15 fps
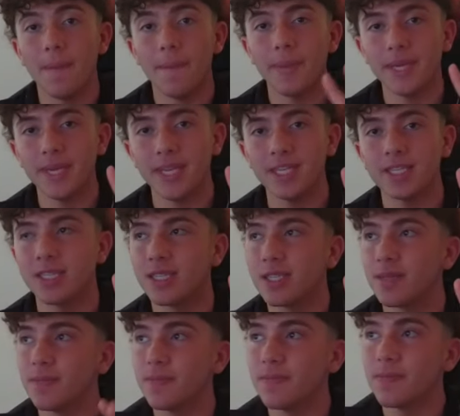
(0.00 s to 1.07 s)
Peace.
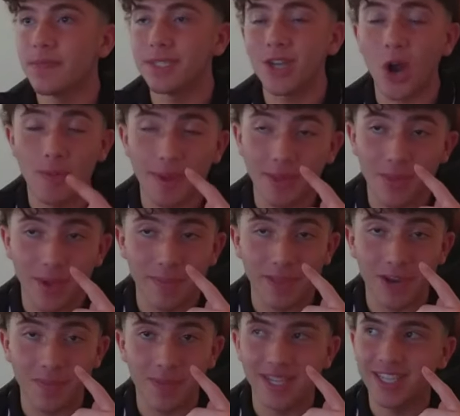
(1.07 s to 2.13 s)
Sorry, by the way, I'm a
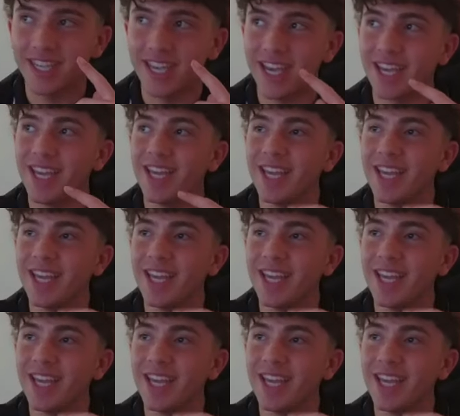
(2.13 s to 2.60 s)
little bit sick.